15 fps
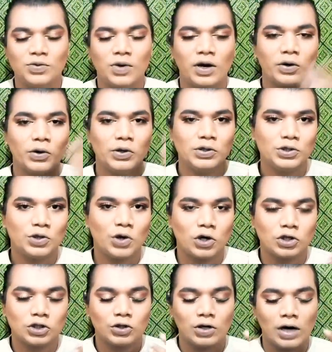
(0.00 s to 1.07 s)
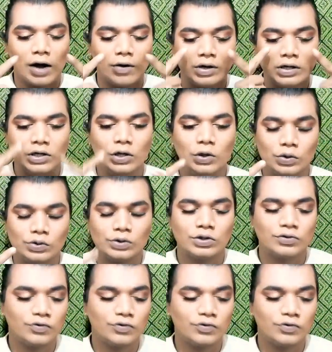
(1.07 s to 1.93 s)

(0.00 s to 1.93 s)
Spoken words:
we are going to contour our nose.